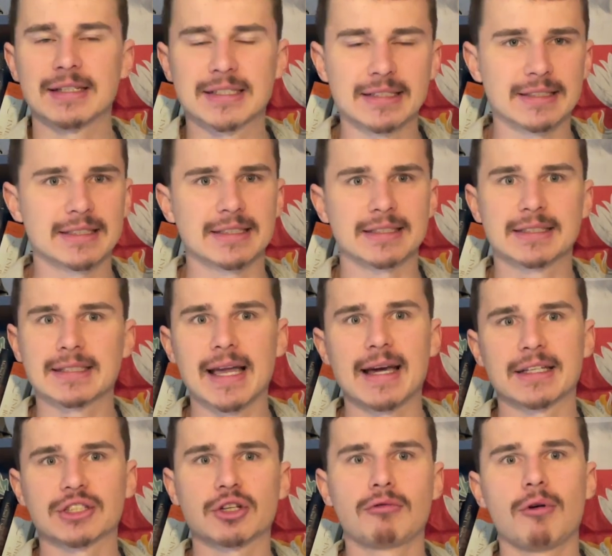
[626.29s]
since the
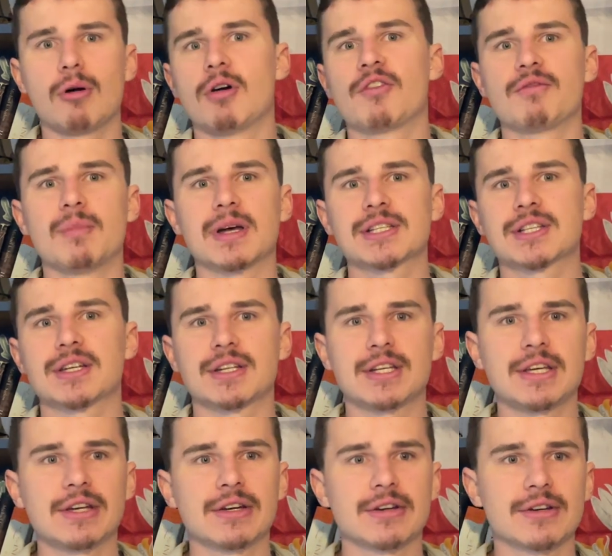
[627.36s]
status quo of
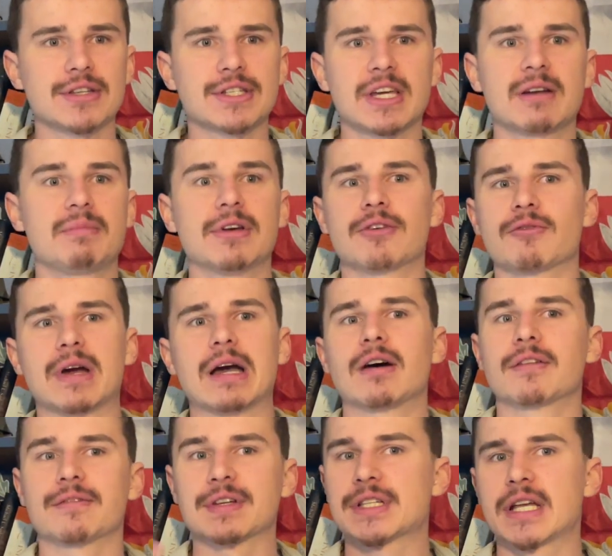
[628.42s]
musketeers had been
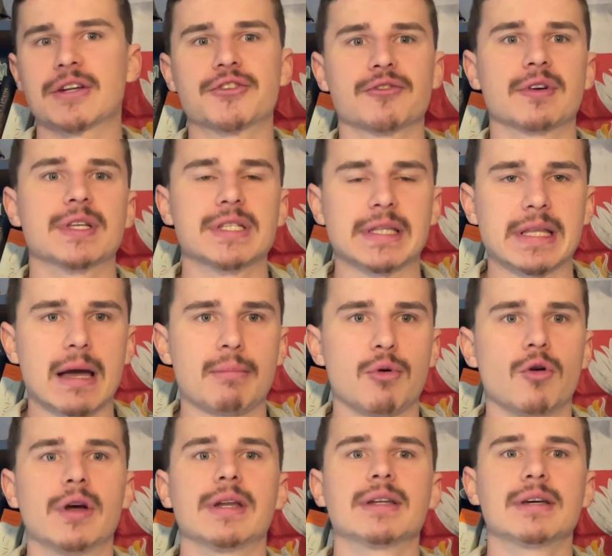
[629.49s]
around for centuries at that
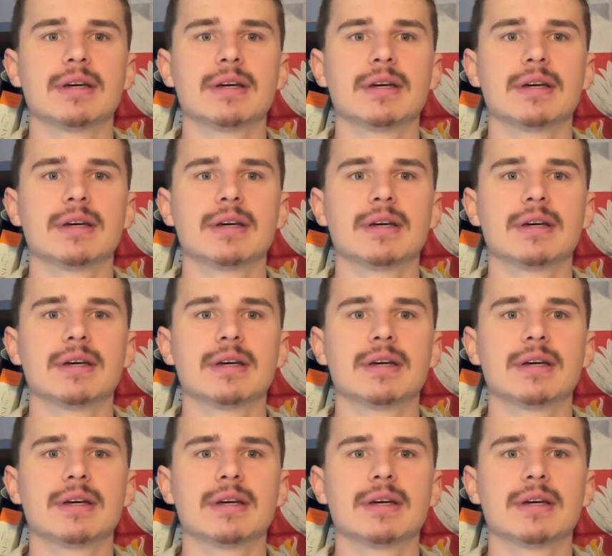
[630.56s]
point.